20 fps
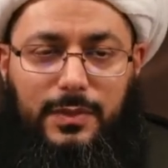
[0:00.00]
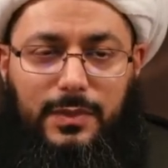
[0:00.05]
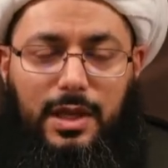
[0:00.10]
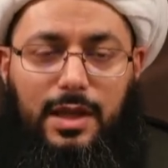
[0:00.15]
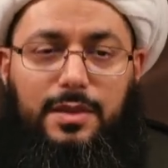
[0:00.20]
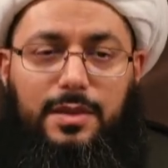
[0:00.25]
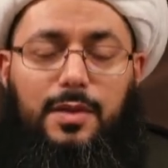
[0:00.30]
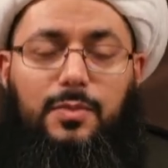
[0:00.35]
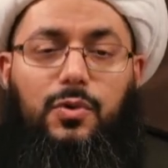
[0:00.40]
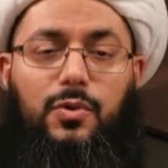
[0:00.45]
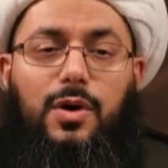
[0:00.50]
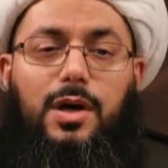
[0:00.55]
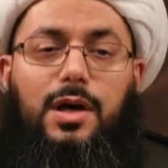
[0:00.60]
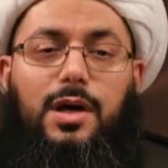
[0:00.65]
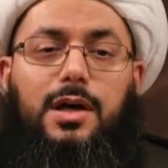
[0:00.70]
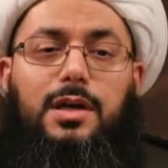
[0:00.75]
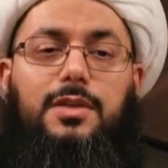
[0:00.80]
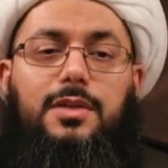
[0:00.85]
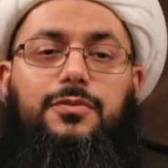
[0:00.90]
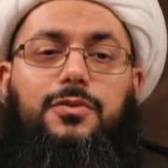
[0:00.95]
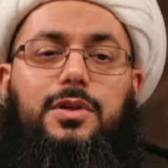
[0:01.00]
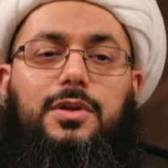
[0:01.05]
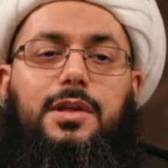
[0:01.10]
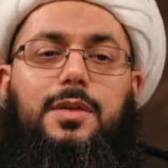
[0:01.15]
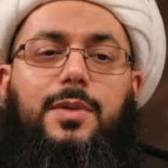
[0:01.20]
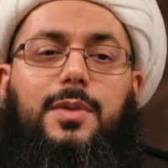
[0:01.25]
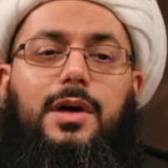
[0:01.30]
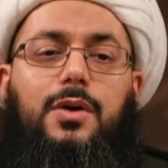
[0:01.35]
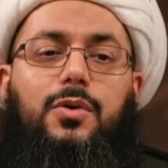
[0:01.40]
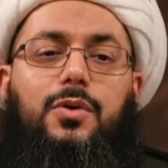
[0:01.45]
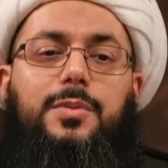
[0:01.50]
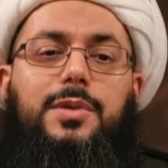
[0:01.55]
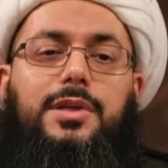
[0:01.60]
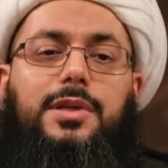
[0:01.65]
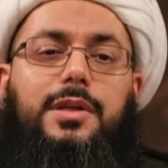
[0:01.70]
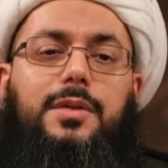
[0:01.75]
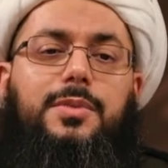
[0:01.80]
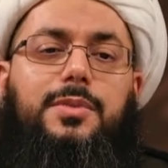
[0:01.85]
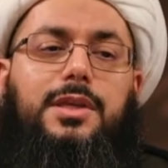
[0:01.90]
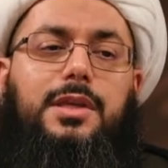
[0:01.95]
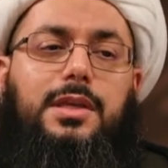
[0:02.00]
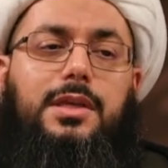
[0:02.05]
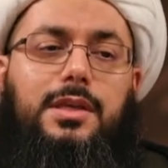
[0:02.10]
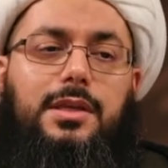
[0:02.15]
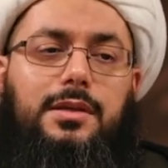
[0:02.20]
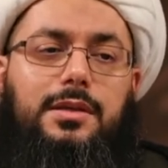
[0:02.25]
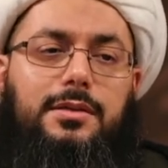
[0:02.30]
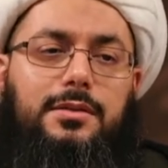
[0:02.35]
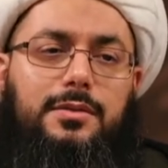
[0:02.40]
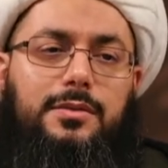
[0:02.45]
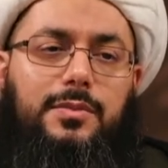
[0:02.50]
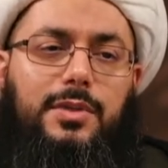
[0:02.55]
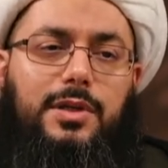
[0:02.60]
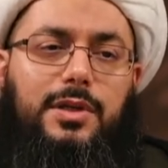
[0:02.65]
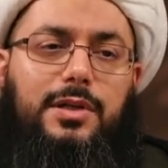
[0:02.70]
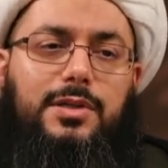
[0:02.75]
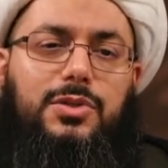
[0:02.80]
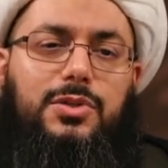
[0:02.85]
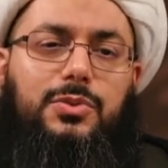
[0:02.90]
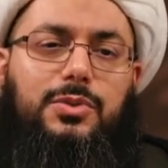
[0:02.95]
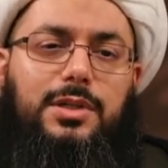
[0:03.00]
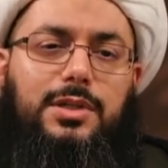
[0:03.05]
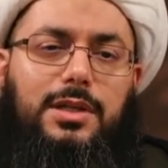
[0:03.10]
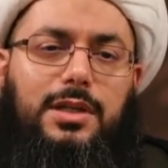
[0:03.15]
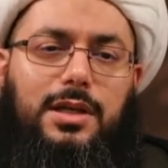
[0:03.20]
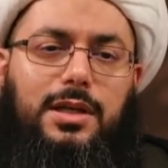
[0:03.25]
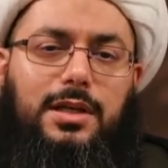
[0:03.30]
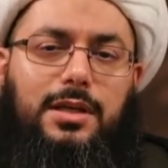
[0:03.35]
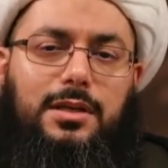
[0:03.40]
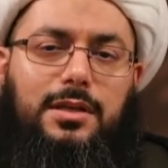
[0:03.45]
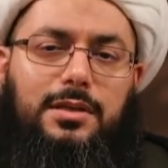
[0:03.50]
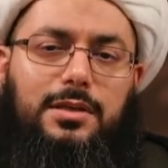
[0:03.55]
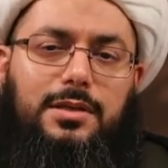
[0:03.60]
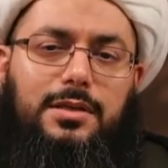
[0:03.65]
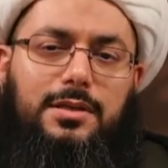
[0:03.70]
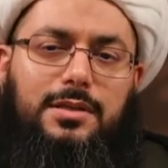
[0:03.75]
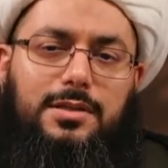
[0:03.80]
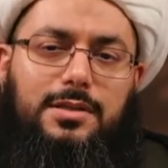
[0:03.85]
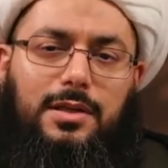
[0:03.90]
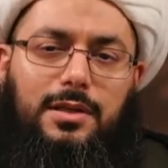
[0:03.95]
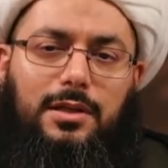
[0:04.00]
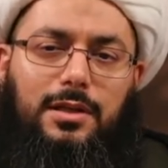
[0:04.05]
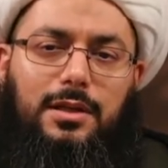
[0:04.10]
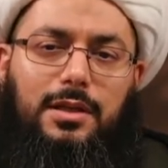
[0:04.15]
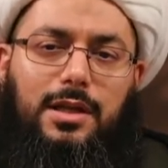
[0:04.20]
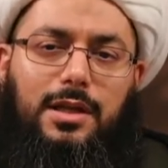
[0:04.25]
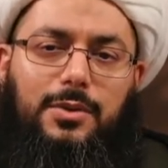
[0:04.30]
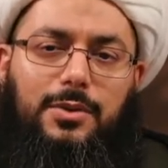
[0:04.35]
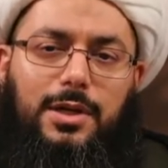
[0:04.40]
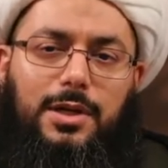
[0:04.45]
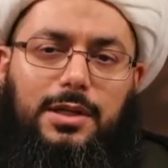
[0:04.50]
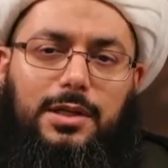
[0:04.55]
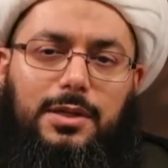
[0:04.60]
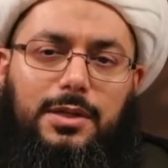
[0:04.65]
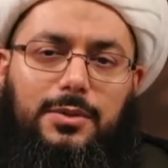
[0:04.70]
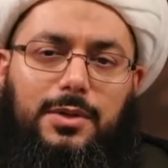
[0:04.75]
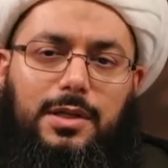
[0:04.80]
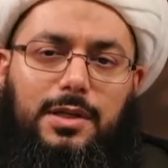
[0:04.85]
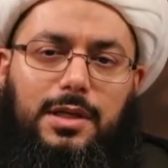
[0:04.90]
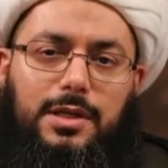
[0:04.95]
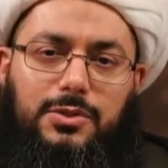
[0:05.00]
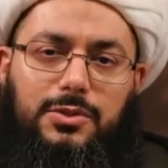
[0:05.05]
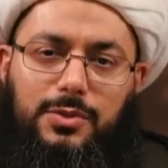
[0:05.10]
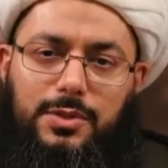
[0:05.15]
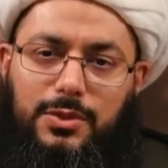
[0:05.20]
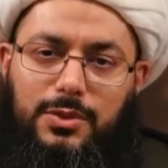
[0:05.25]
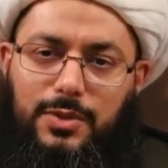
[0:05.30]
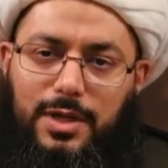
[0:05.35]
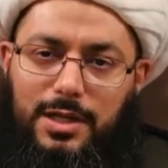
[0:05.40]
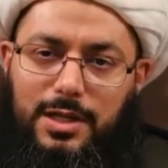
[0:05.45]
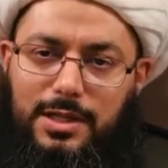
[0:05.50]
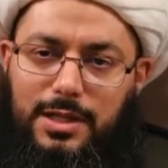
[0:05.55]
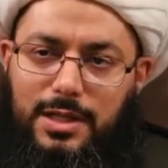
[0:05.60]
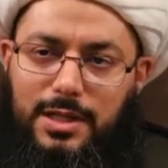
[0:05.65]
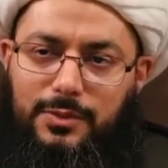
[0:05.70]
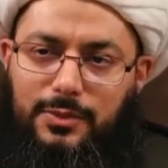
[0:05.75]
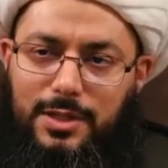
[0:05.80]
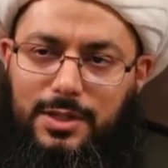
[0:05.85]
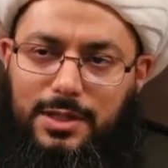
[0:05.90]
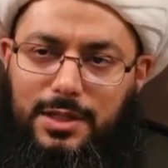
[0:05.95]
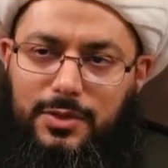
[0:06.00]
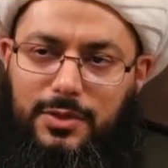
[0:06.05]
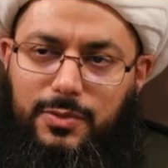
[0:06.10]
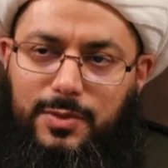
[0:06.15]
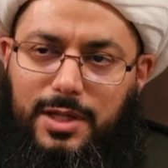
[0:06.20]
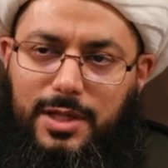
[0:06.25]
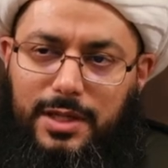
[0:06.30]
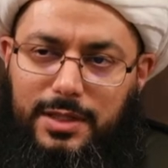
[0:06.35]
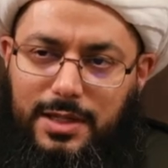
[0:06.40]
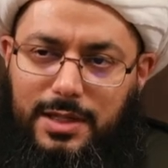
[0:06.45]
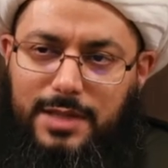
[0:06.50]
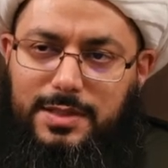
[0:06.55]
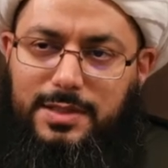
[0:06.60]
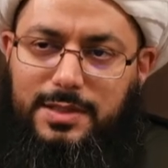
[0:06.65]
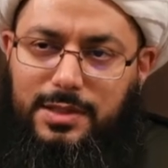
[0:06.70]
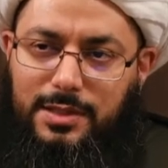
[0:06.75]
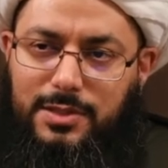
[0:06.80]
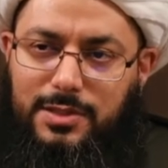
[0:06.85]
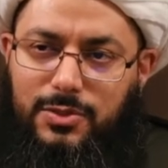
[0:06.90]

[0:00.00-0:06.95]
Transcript: uh, force himself or declare himself or um, so on and so forth.